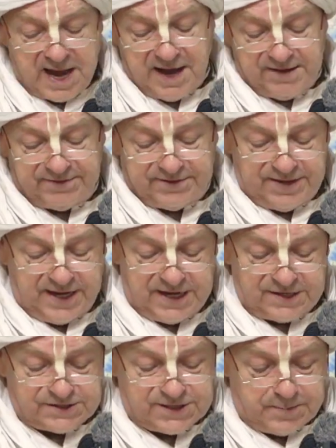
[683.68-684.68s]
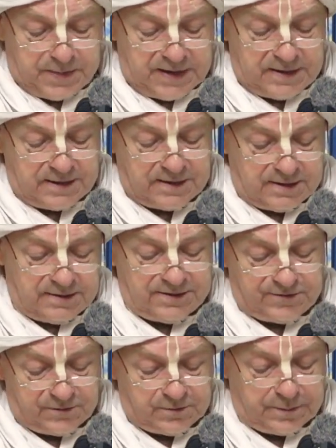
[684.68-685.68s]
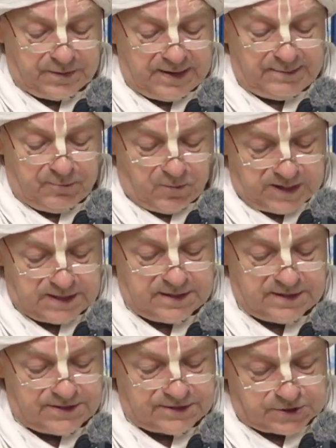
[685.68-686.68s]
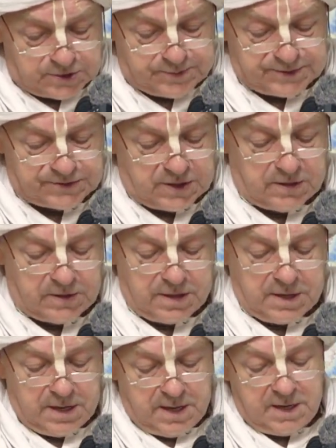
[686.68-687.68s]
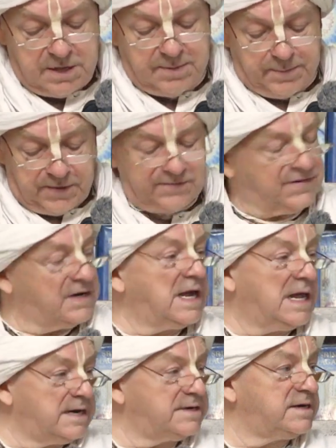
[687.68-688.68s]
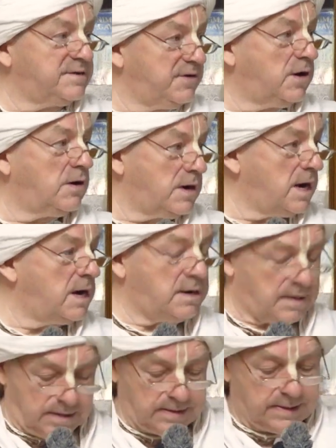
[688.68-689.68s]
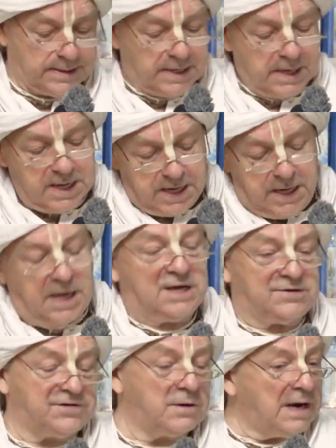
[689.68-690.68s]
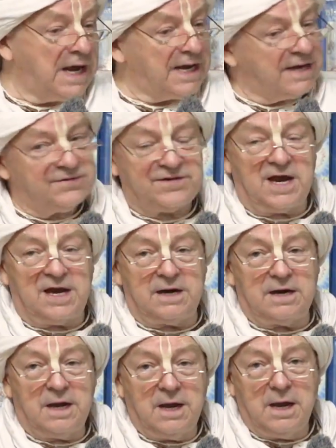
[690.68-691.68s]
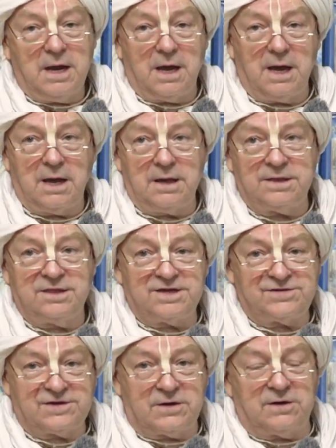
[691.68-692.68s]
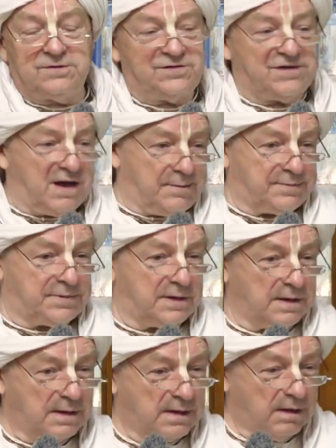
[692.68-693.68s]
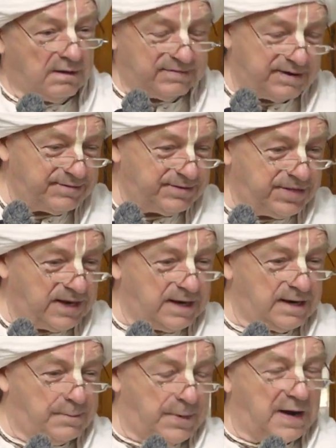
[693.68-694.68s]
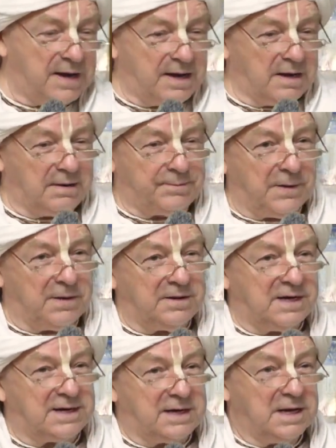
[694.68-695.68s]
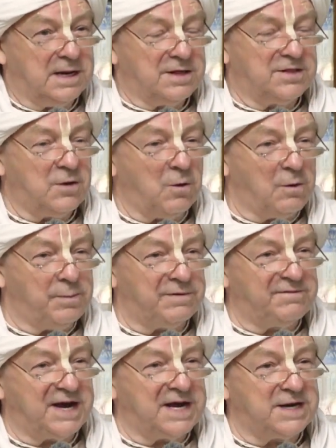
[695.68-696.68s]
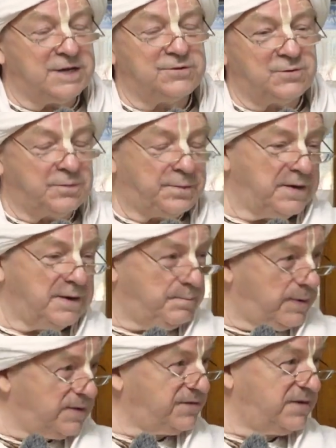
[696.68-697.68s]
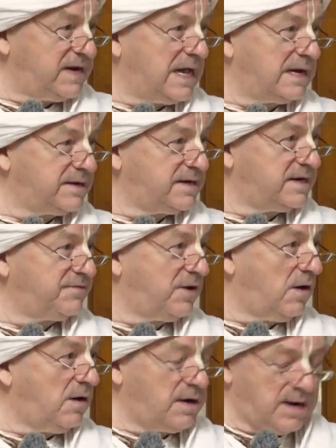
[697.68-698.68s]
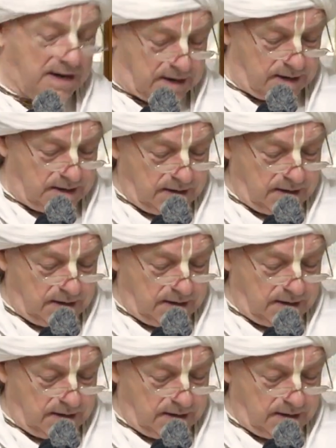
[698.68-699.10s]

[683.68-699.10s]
Everything is dependent on the Supreme Will, the Supersoul, the Personality of Godhead. Yes, so like I said, this concept of everything depending upon the all-pervading Supreme Personality of Godhead,